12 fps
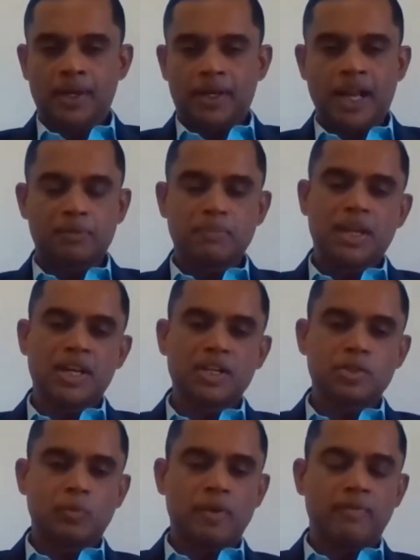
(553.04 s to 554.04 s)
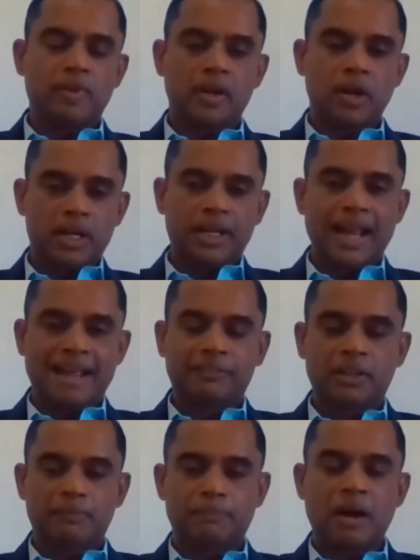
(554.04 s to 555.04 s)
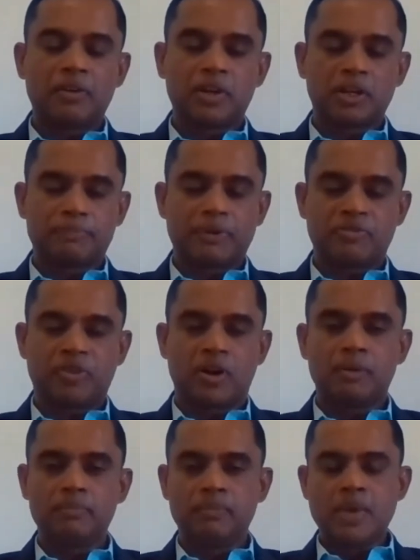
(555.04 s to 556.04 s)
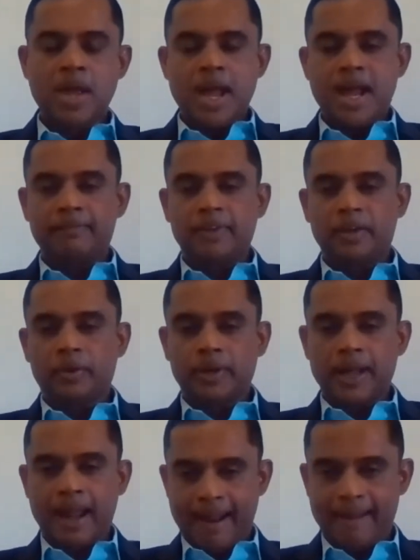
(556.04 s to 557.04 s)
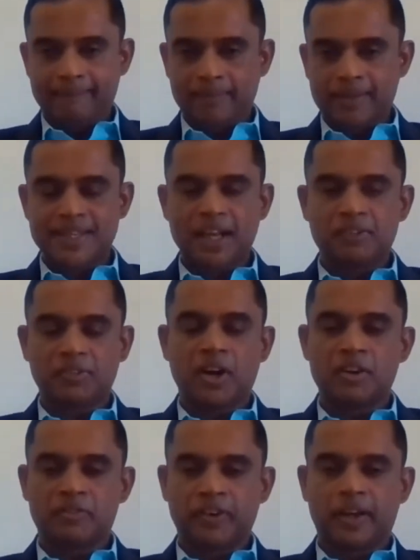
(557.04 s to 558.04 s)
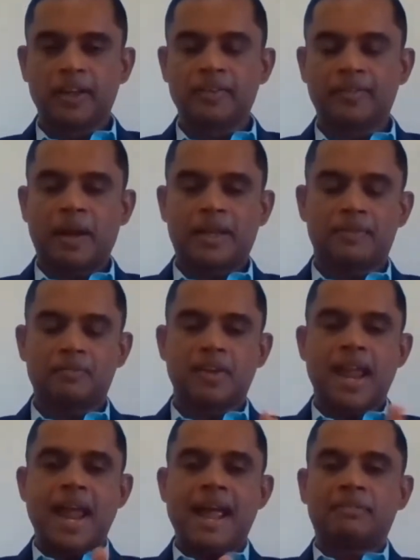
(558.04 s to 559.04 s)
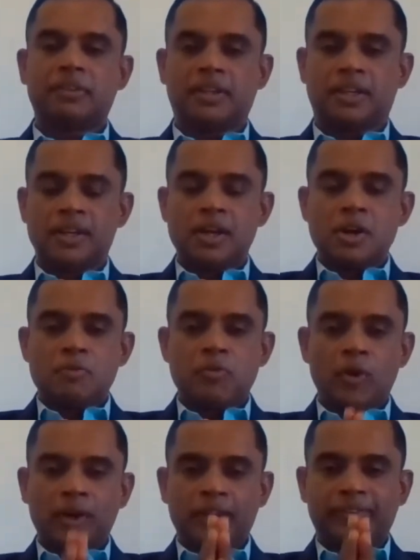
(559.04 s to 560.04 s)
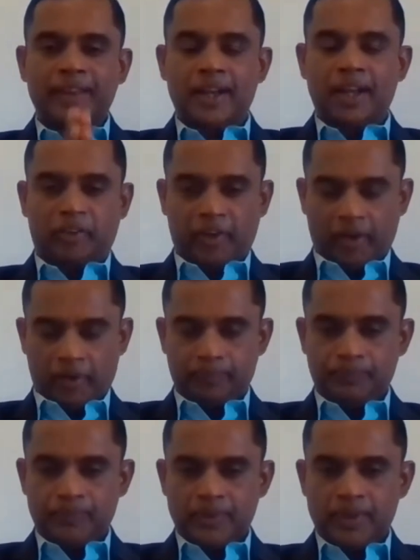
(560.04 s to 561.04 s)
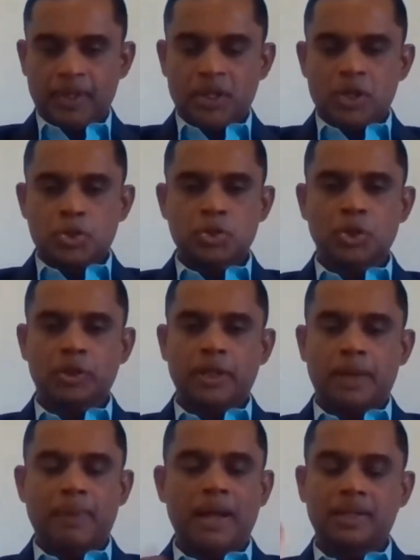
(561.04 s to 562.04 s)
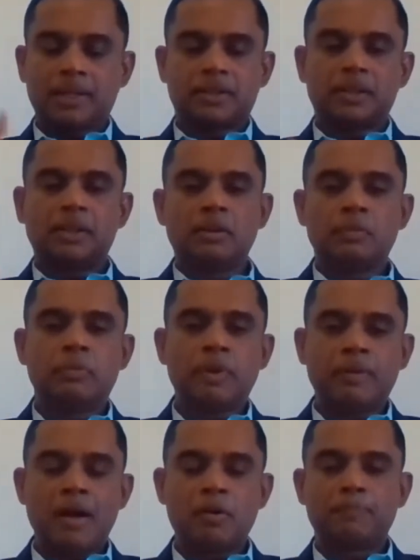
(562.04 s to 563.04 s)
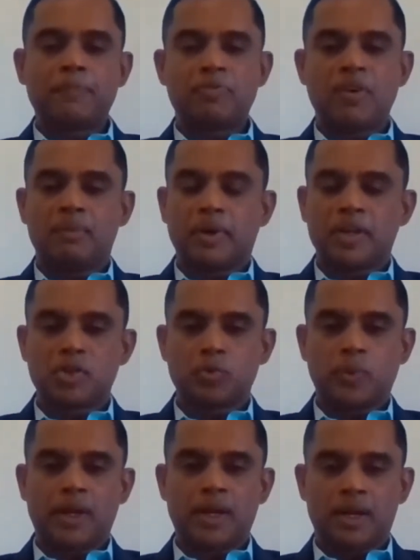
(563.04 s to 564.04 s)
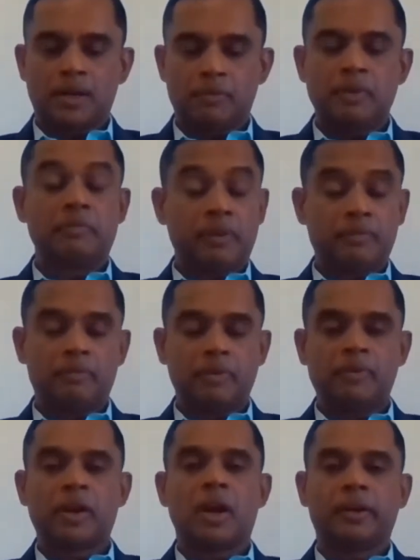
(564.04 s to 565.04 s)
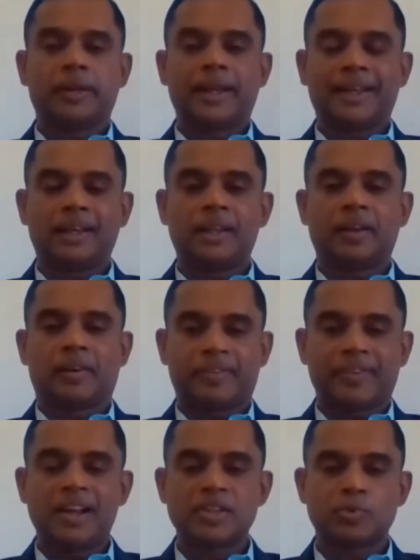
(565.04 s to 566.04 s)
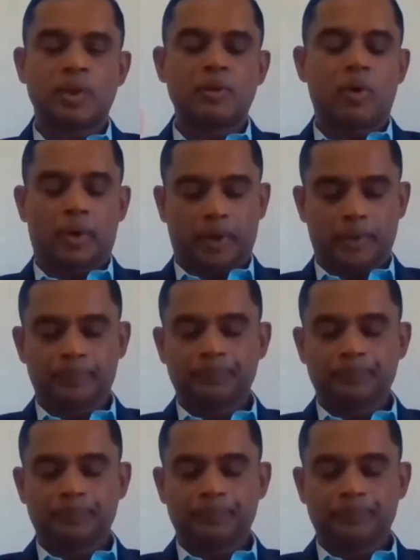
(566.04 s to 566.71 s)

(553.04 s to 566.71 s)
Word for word: That means we will not have the power to perform and we don't have the self confidence, but we have the focus connection. So, that, but our performance will we, we will not get the results we want